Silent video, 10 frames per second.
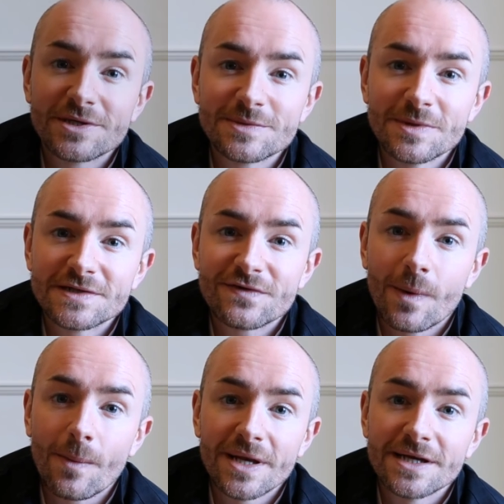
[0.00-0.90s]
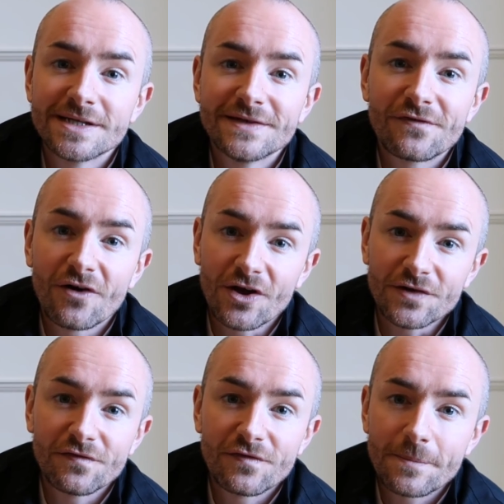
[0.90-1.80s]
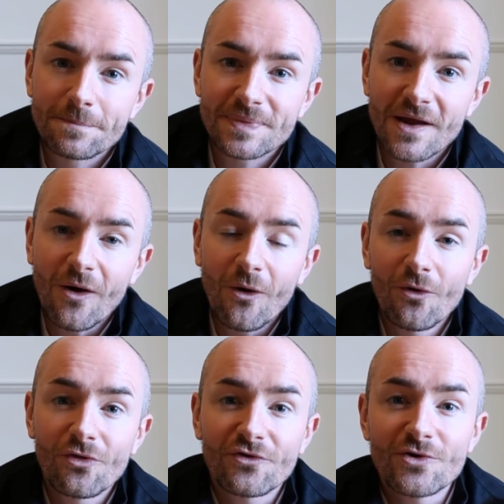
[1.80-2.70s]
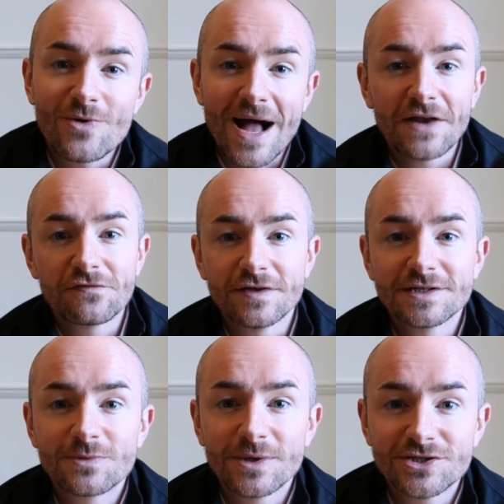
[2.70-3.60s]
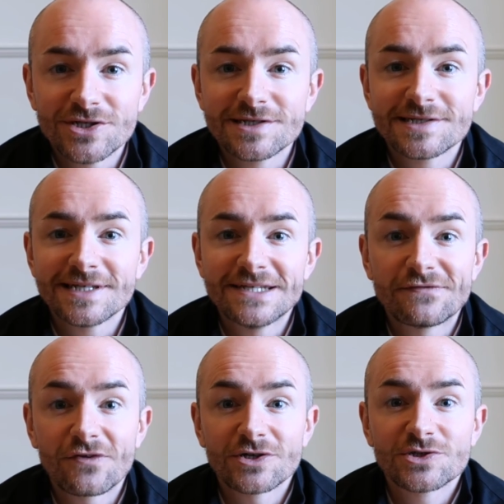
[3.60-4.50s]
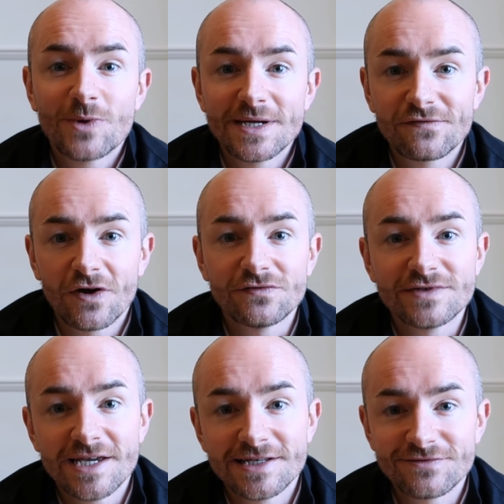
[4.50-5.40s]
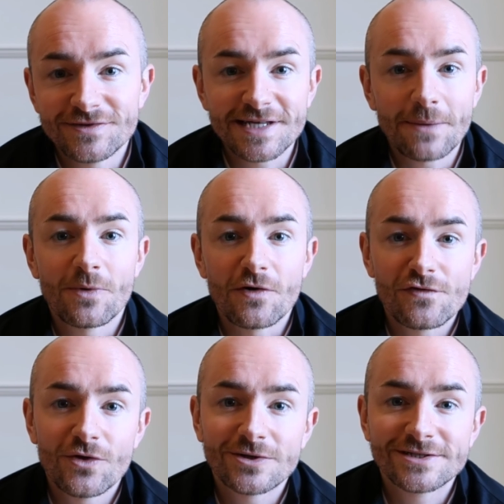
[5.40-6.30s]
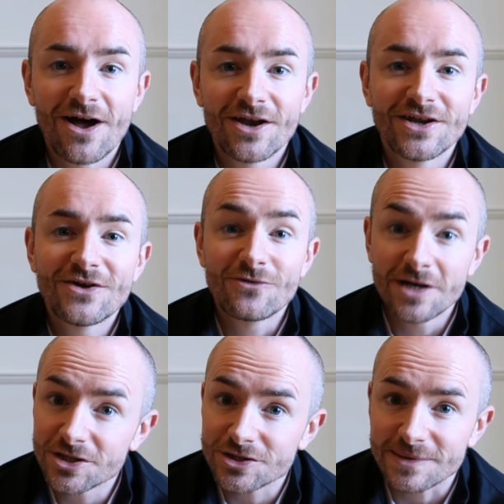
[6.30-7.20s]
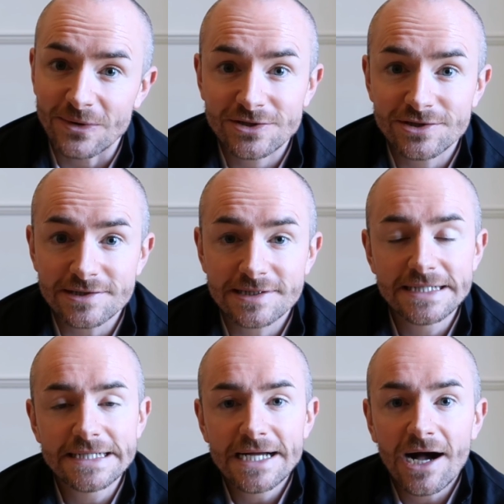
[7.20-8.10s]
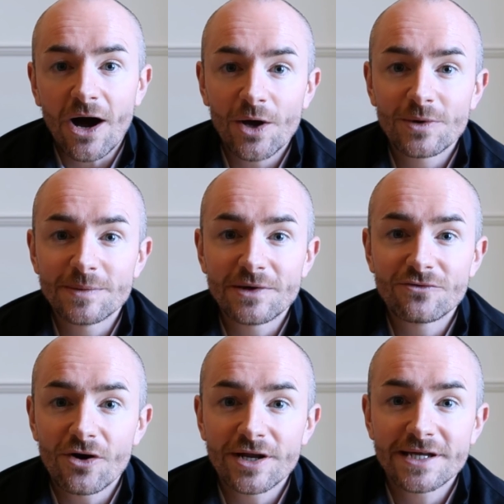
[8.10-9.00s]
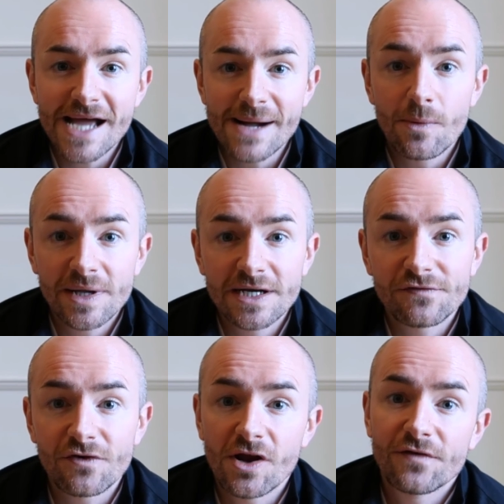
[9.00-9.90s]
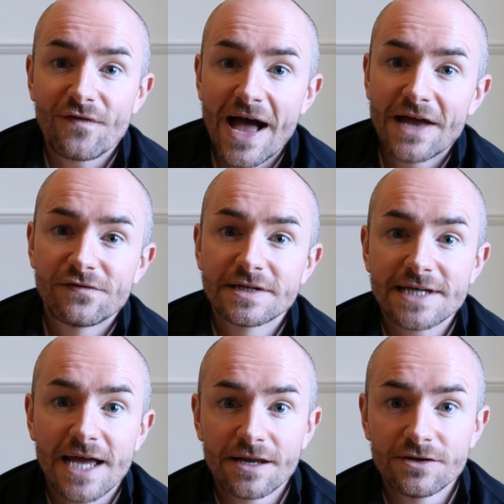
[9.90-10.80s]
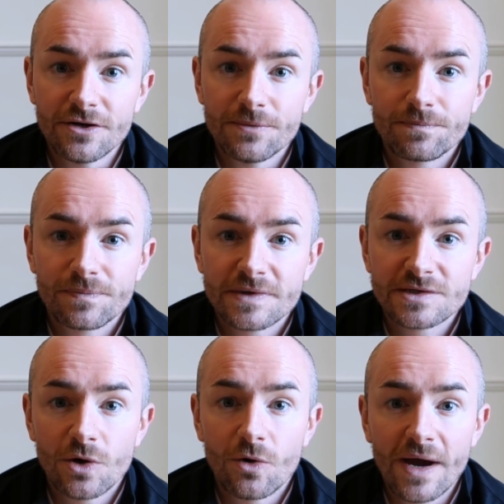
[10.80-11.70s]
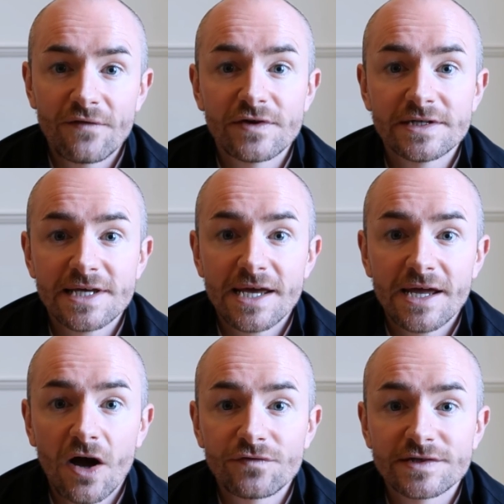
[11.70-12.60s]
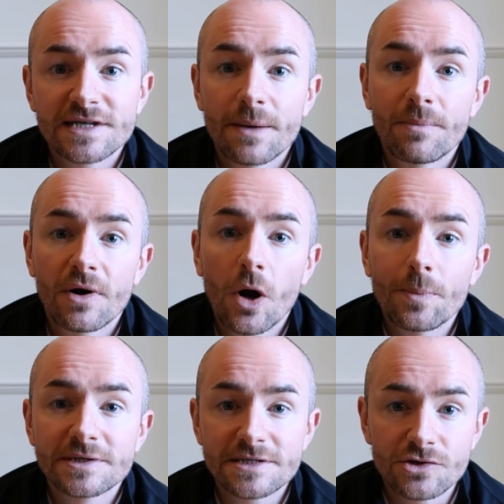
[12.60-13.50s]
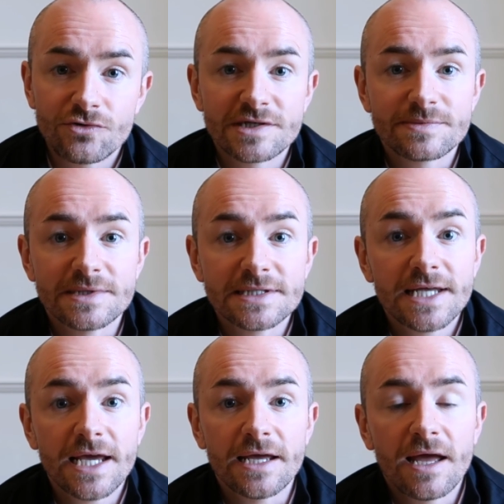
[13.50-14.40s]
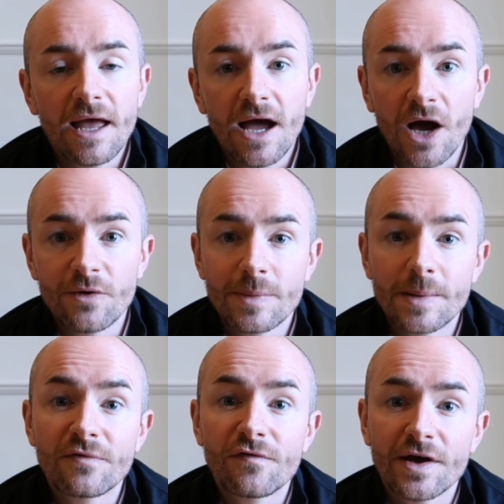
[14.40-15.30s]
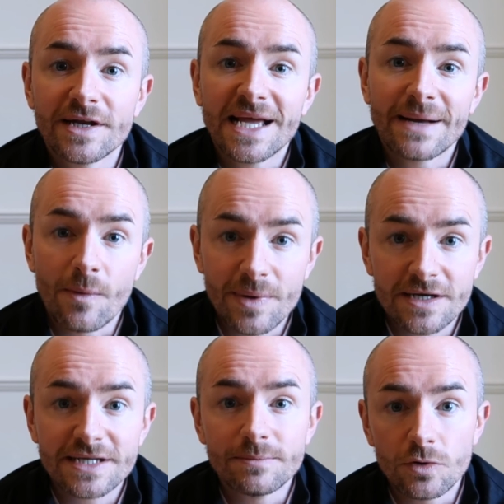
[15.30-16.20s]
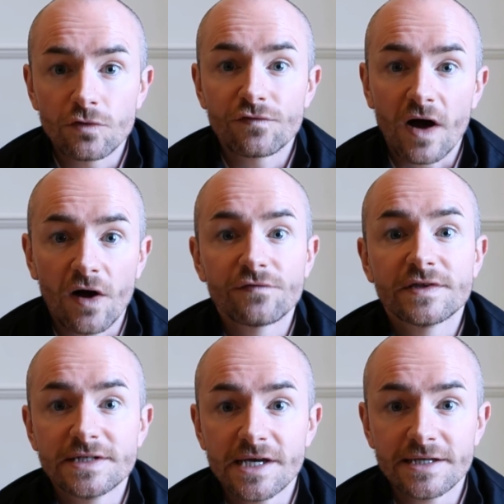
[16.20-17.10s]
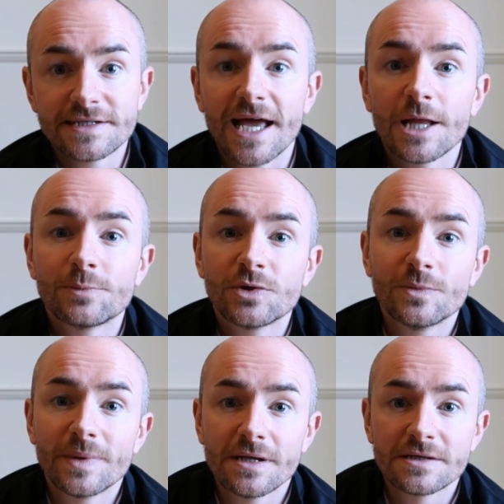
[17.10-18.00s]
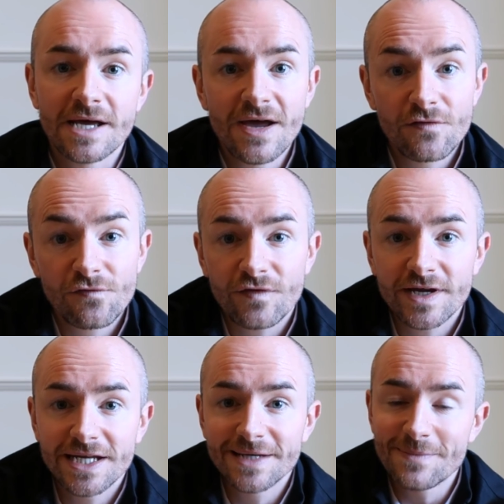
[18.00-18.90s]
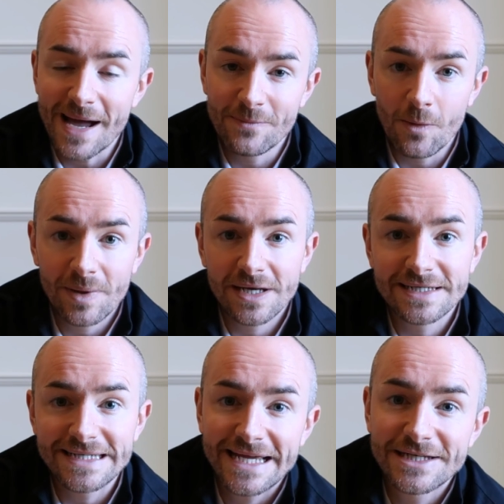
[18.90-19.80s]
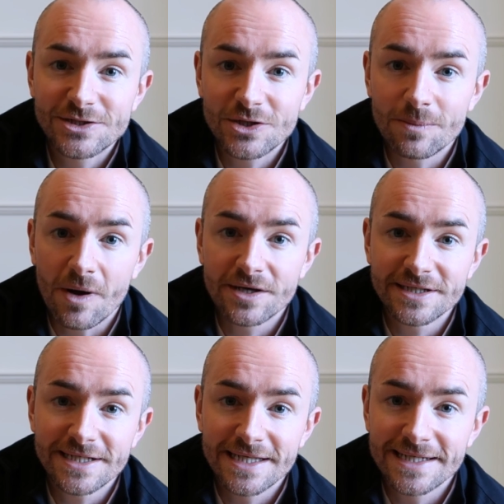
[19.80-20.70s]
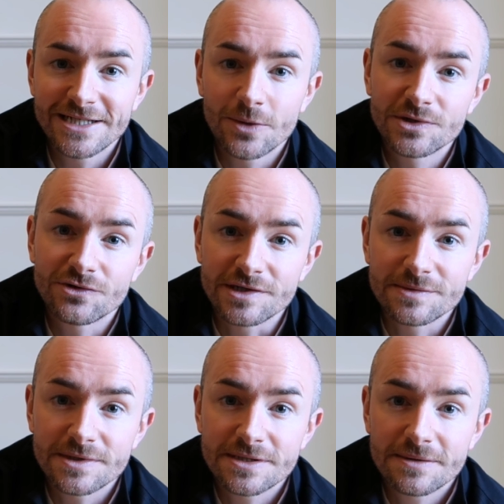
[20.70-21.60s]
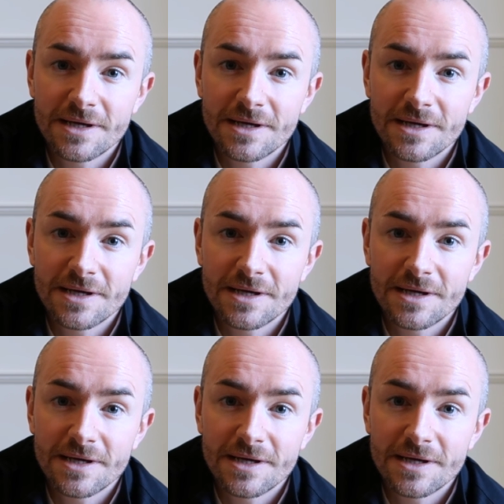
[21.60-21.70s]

principles for mobility for life. All through Advent, which is the first 25 days of December for those non-religious amongst us, I will be running a Mobility for Life Advent calendar. So every day of December up until Christmas Day, I will be providing a mobility move of the day to help you build freedom and mobility into your body in the lead up to Christmas.